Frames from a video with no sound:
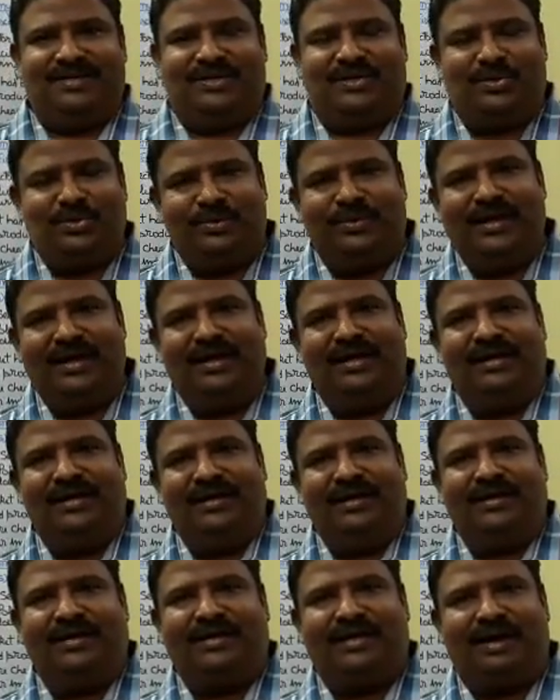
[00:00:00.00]
to the
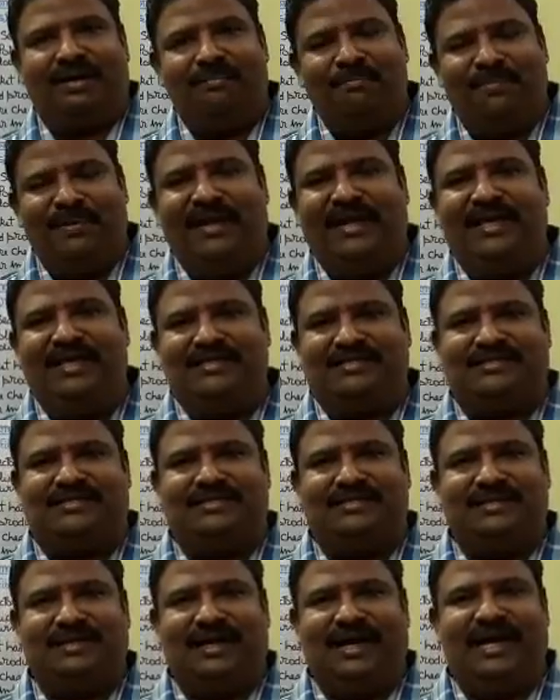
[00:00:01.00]

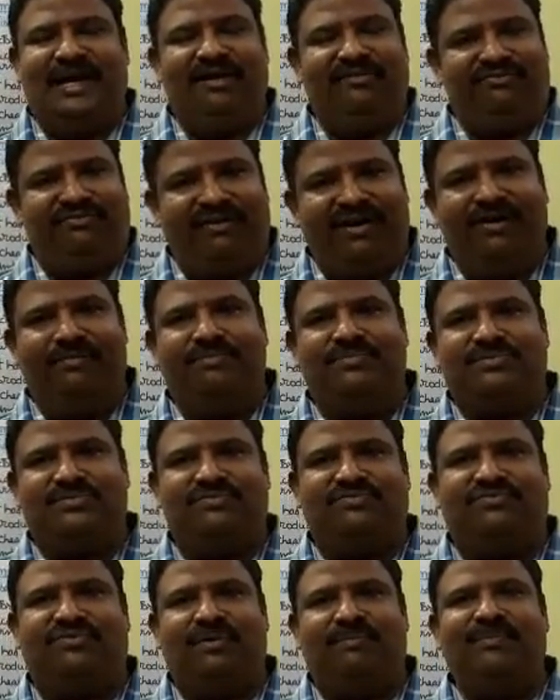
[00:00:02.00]
companies and firms
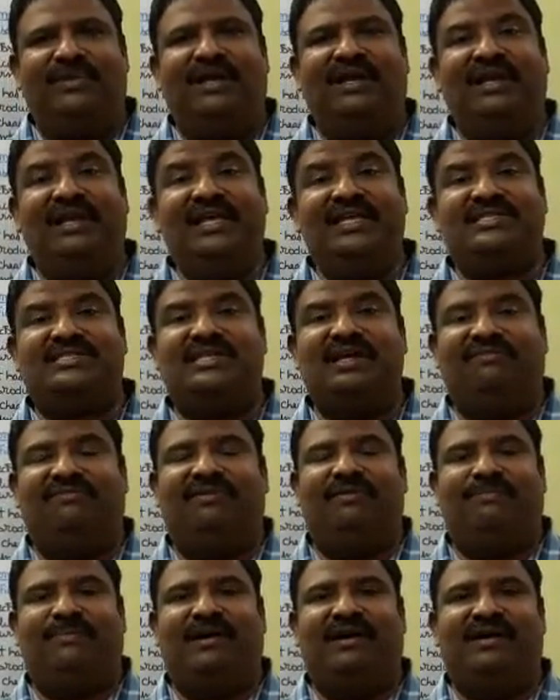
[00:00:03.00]
from the least
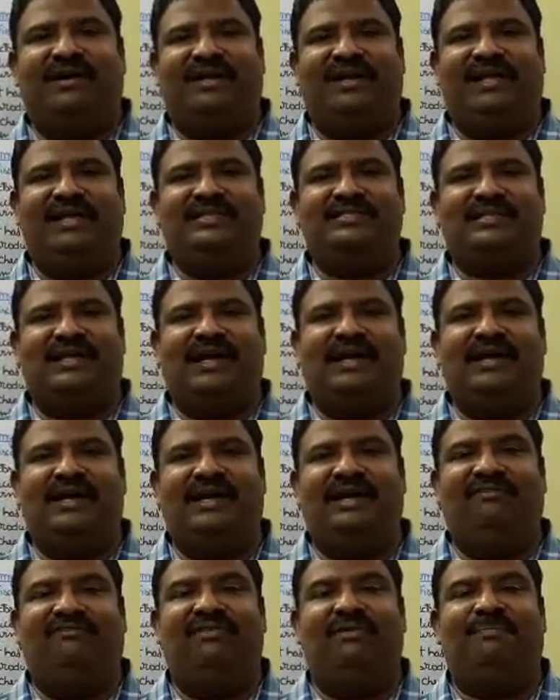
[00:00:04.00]
developed countries
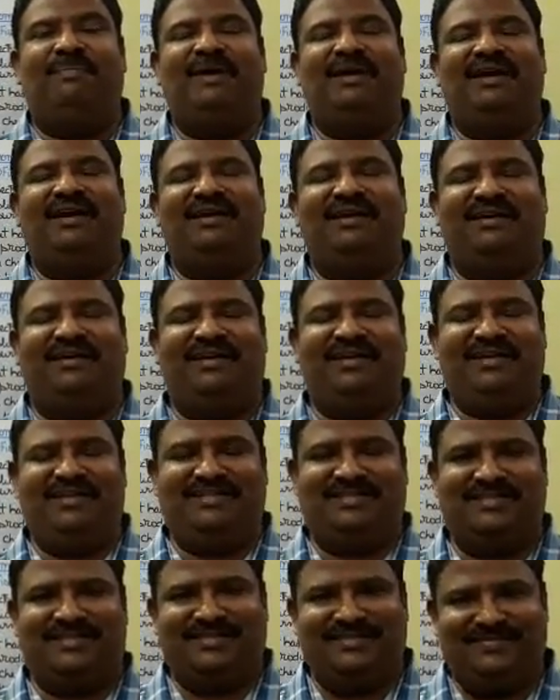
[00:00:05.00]
and developing
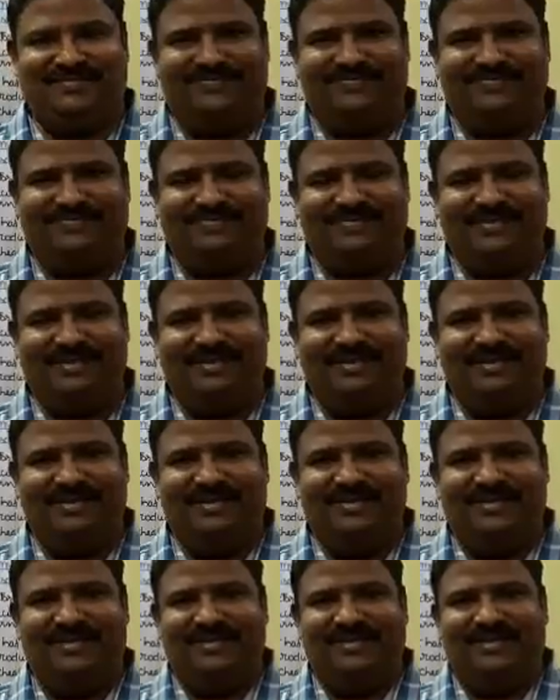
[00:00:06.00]
countries.
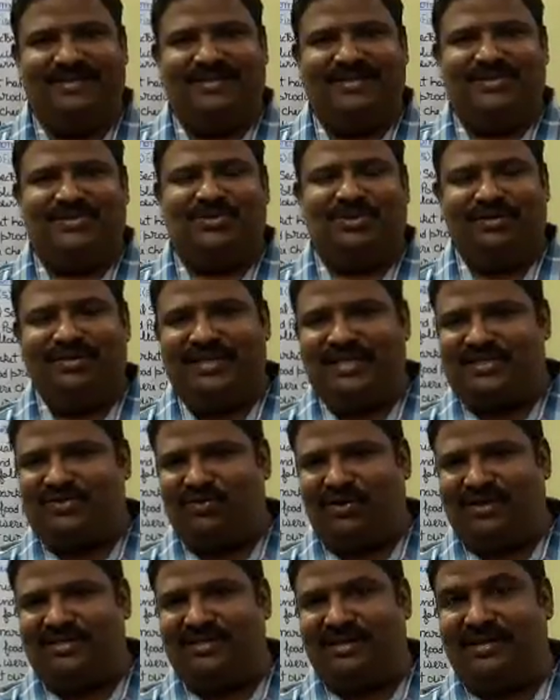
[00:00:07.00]
So these
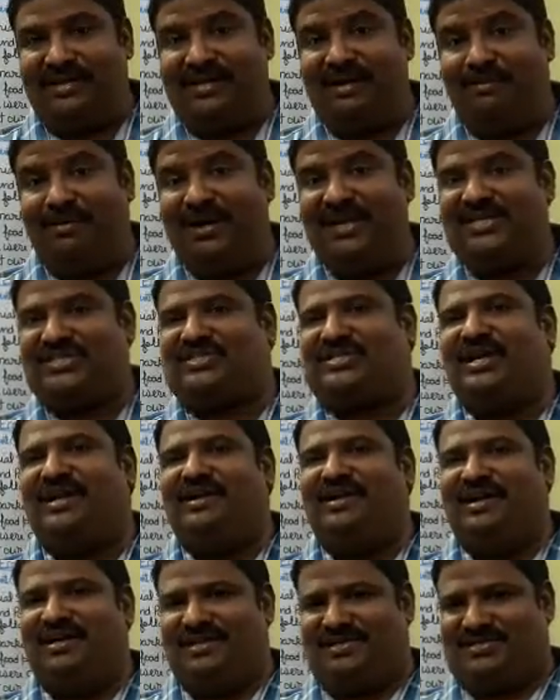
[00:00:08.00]
were the double
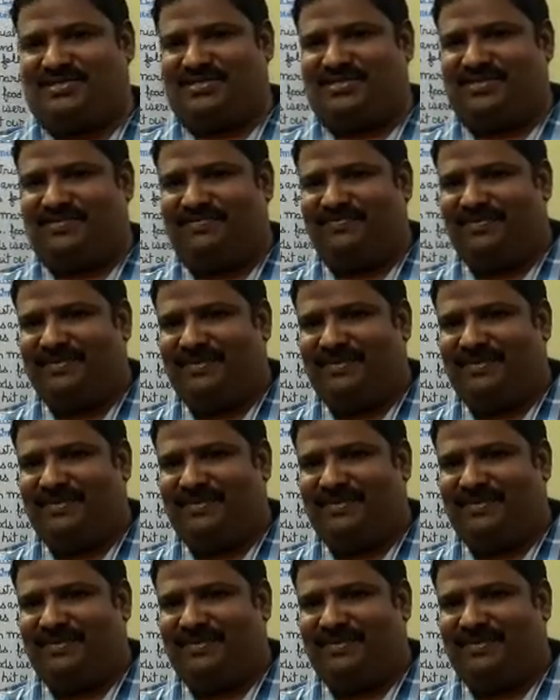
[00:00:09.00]
standards,